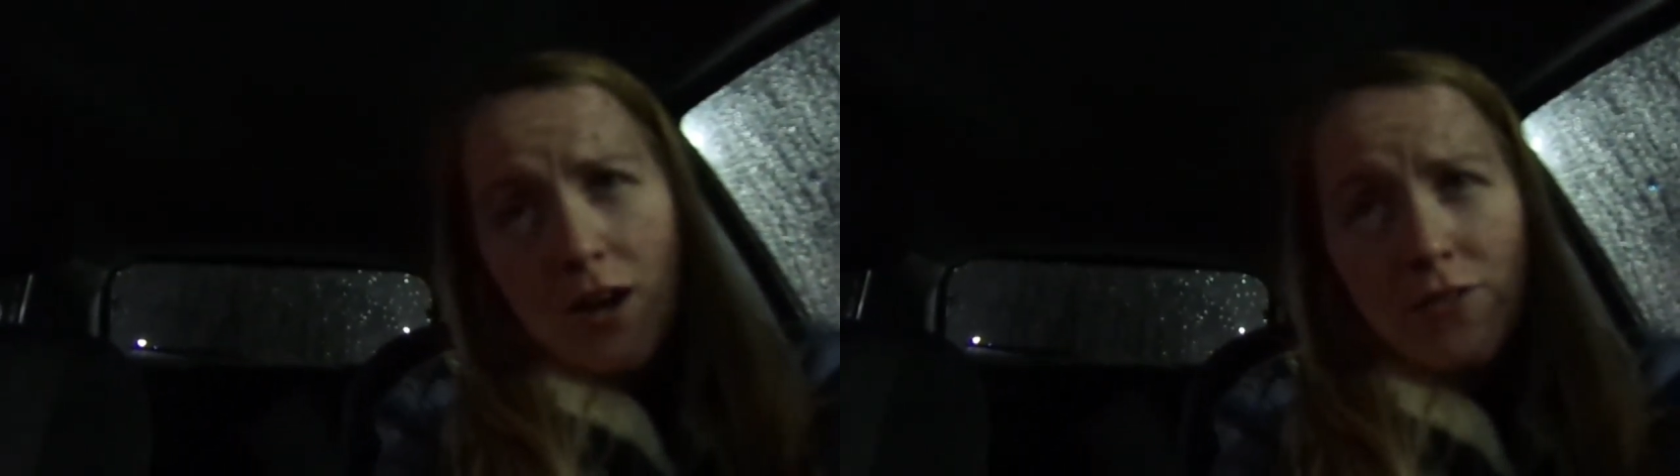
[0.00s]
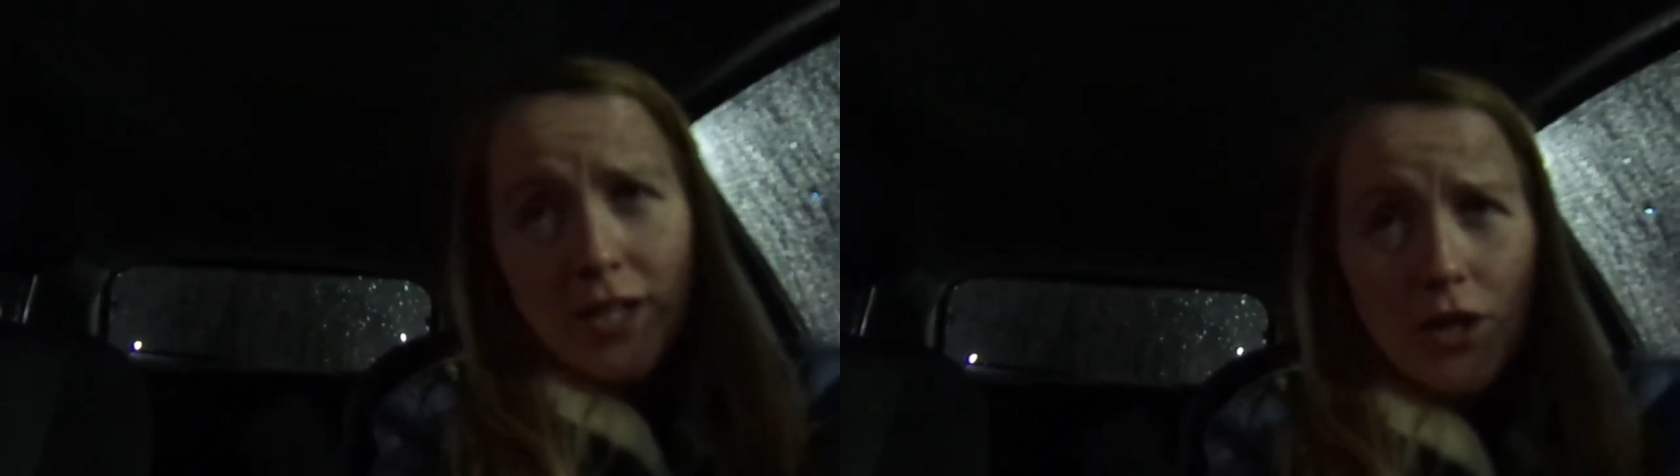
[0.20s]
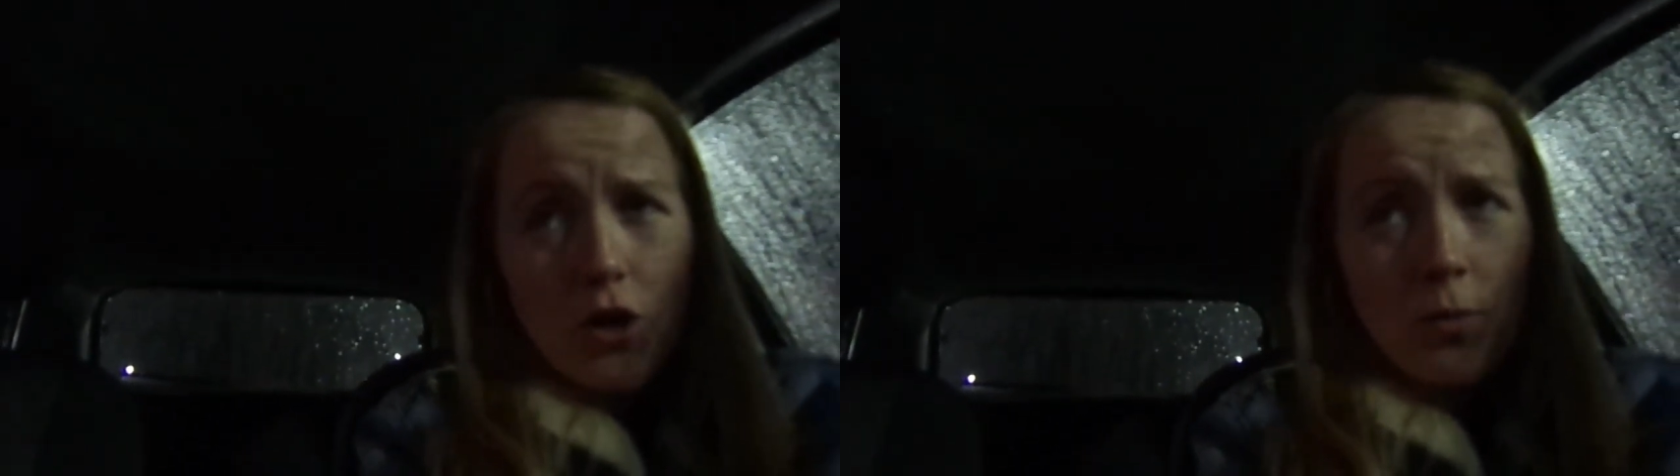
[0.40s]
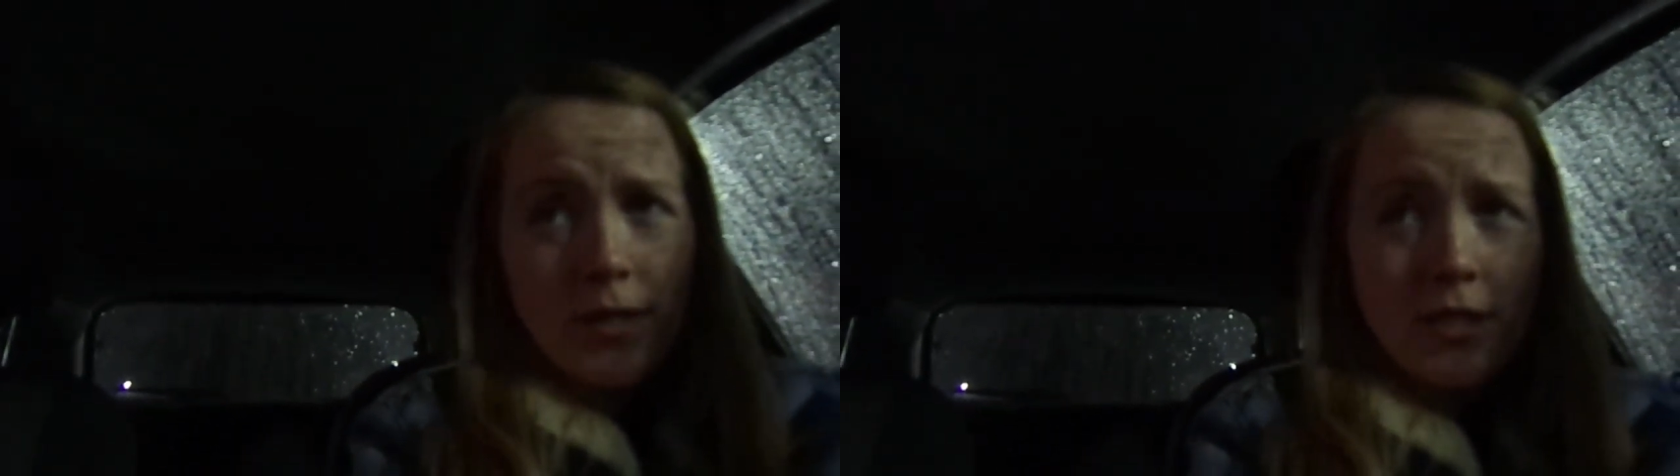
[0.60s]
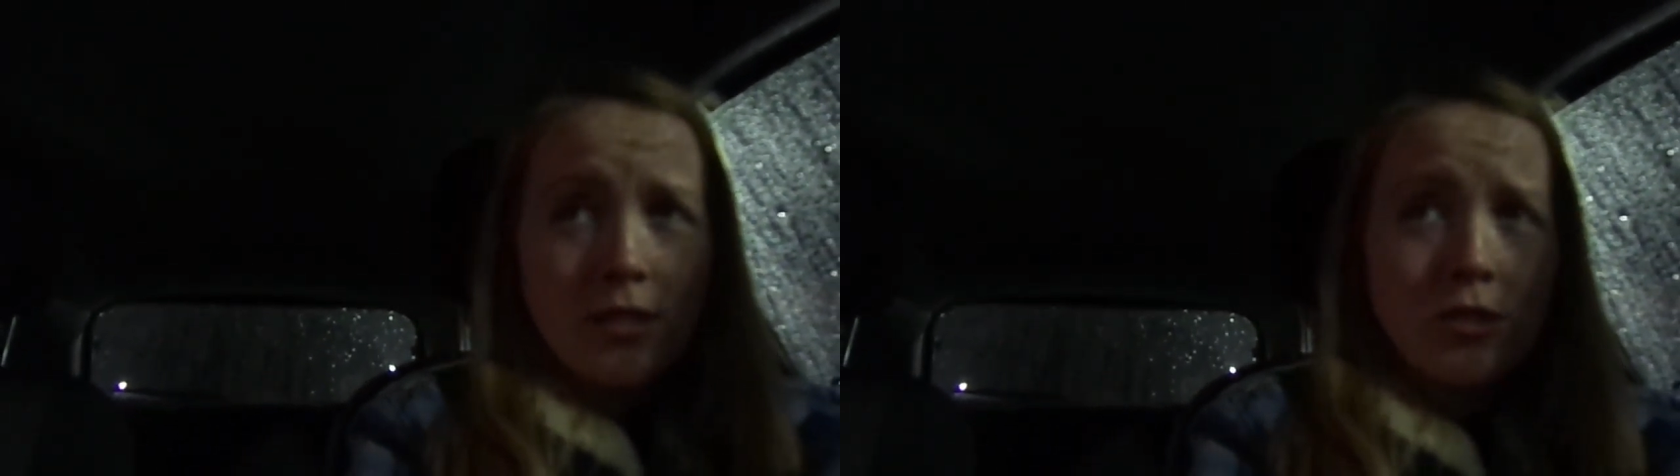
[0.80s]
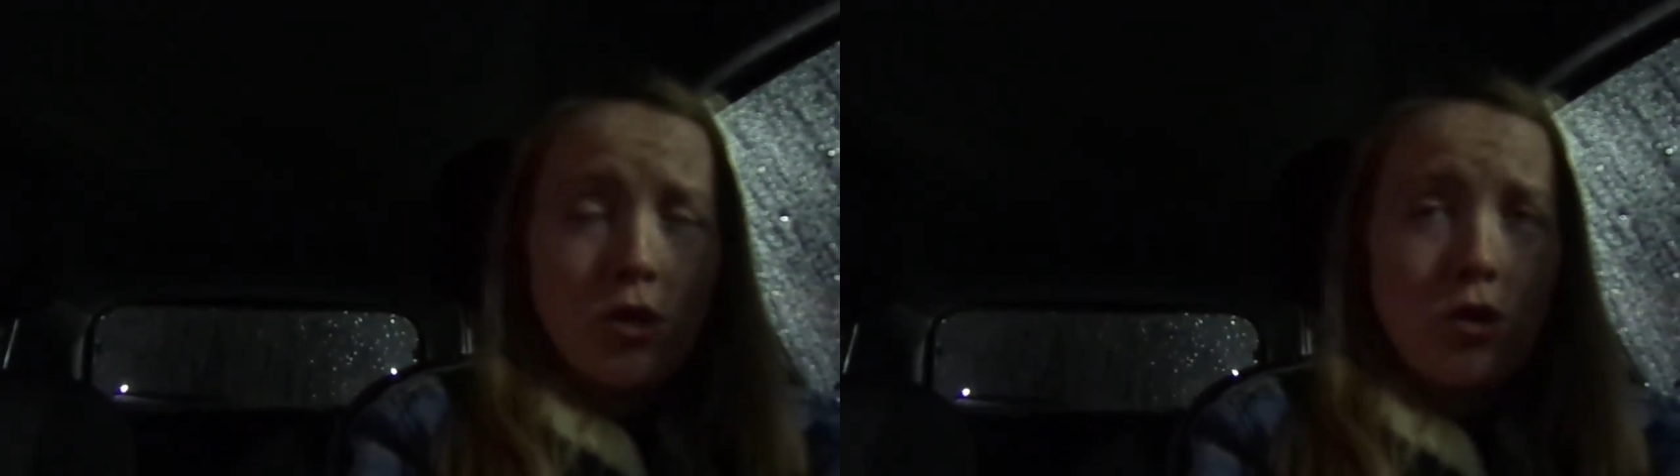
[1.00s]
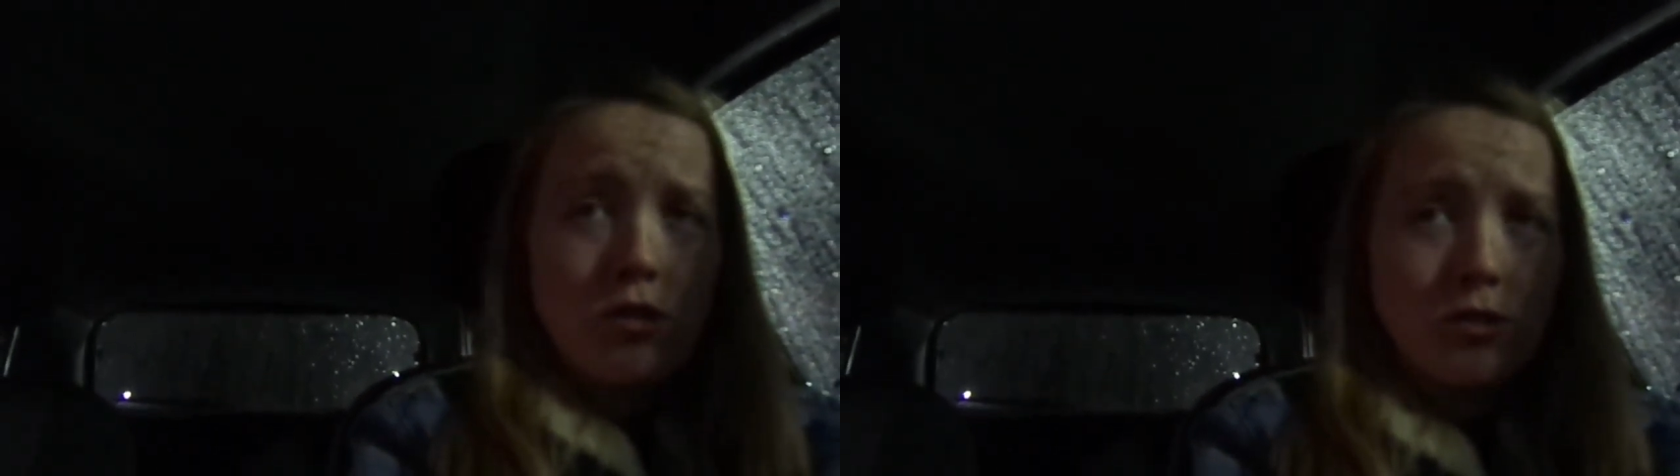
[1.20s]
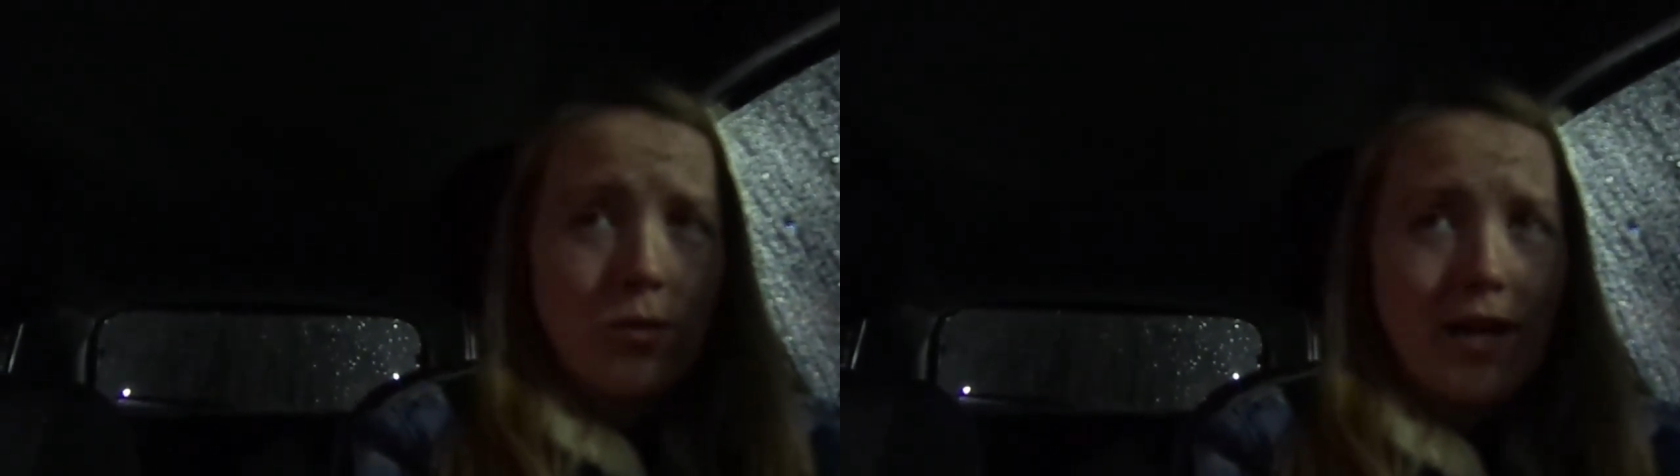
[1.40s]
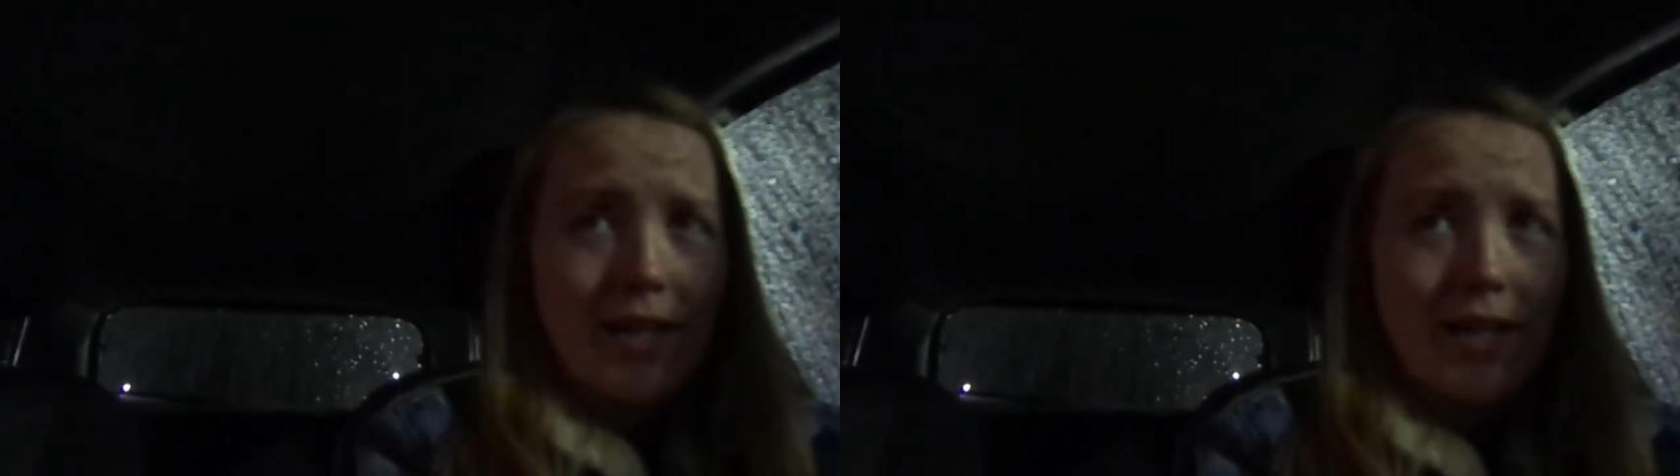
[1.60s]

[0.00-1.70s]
and go into the store so I